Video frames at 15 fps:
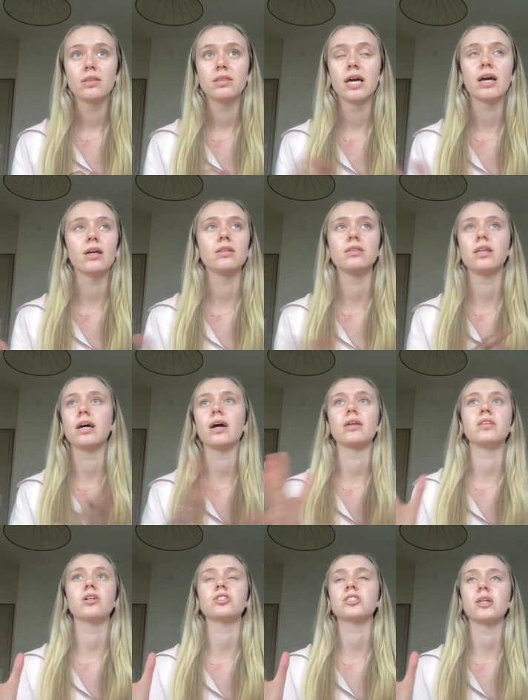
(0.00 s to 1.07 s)
th- th-
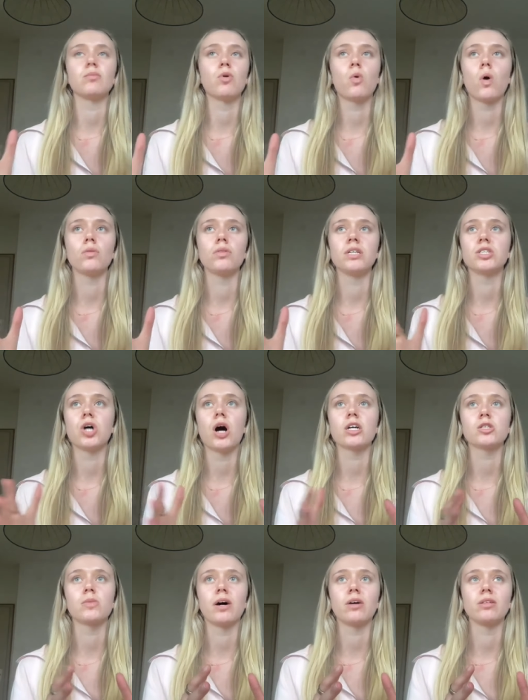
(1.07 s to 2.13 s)
there's some quote that
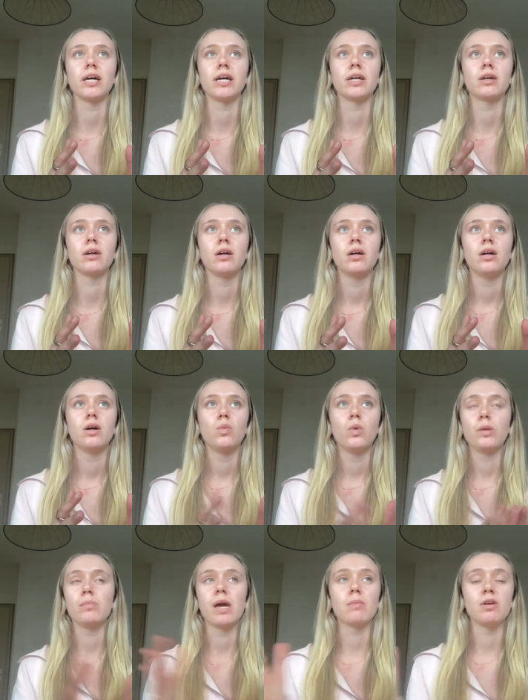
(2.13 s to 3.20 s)
talks about, like,
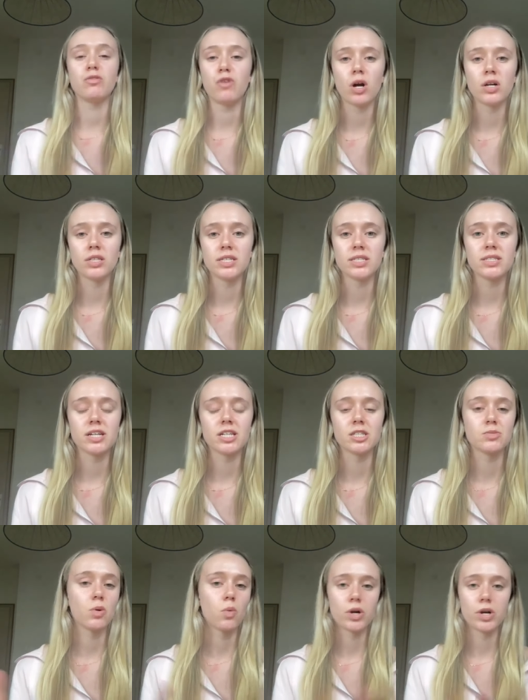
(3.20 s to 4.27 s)
we may be far in
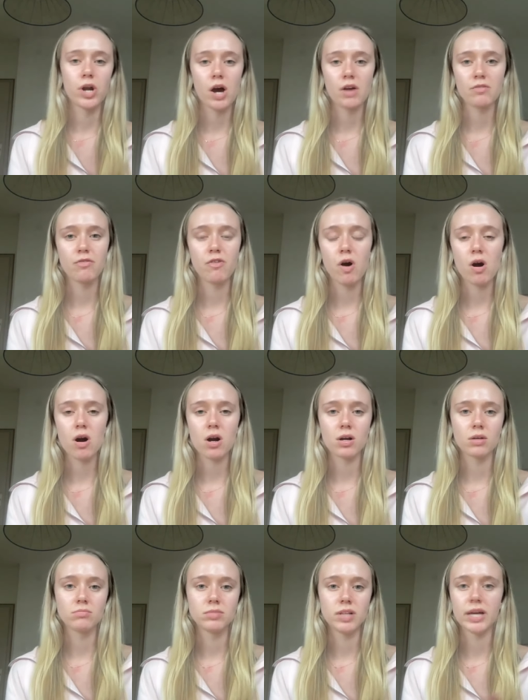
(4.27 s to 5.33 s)
distance, but we're not
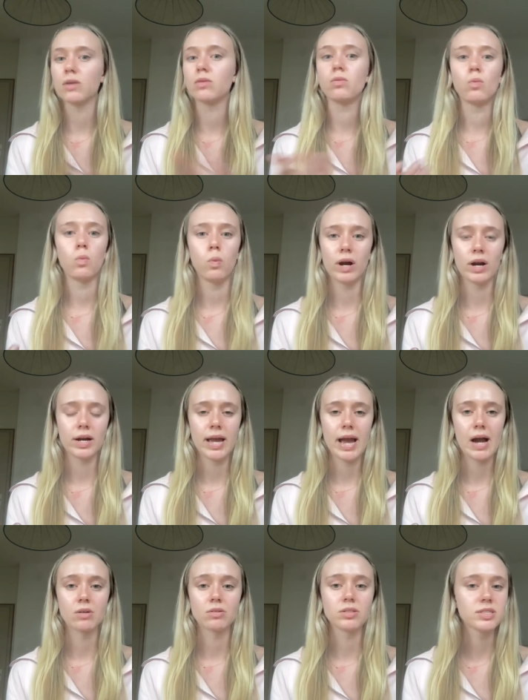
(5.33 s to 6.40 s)
far like where it
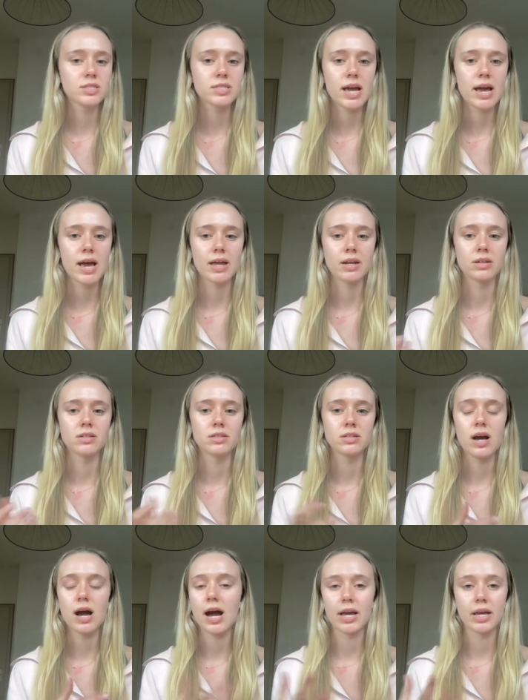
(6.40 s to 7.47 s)
counts. And
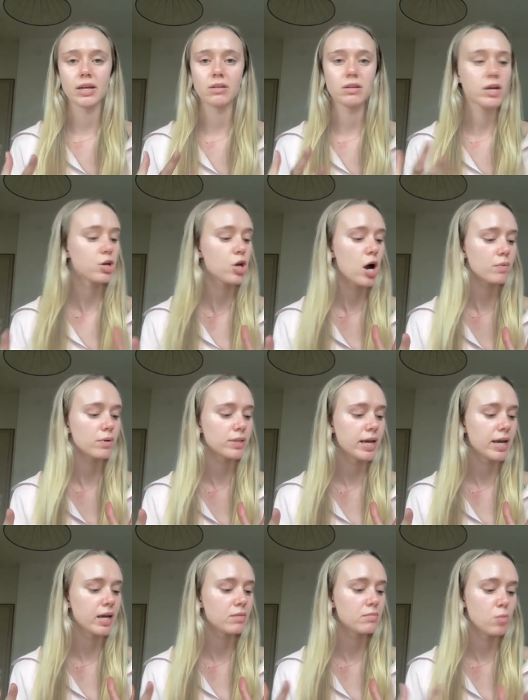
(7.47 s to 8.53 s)
I cannot
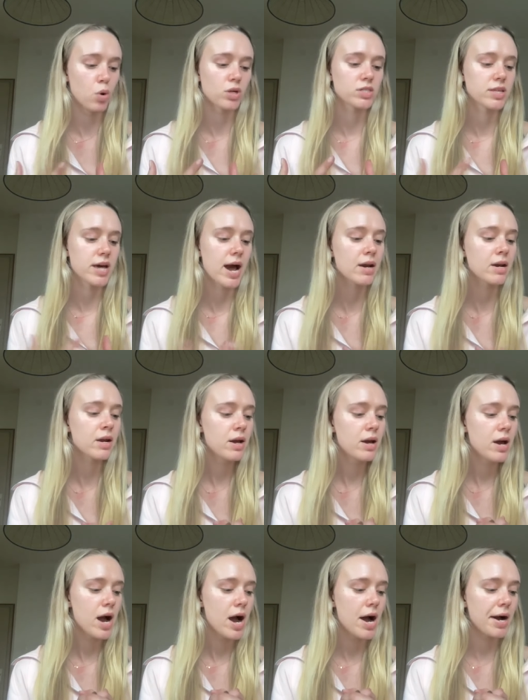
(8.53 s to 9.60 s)
relate more to that.
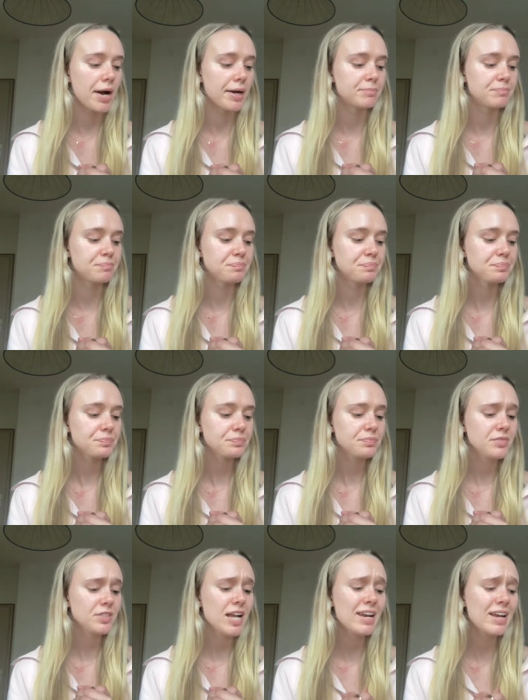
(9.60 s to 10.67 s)
Um,
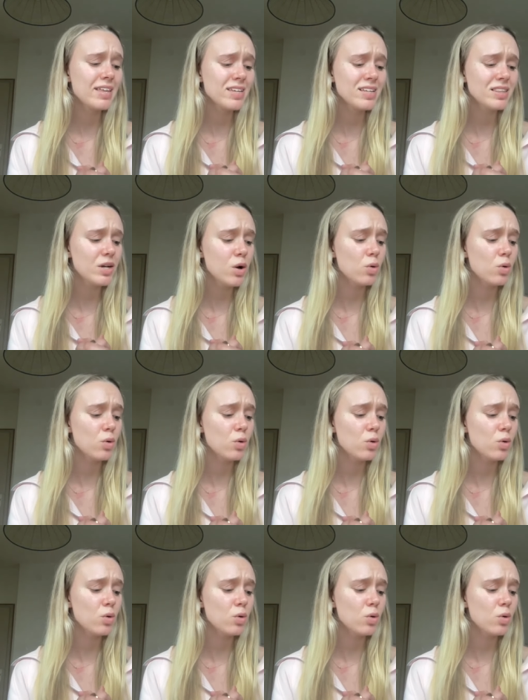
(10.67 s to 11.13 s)
and I think the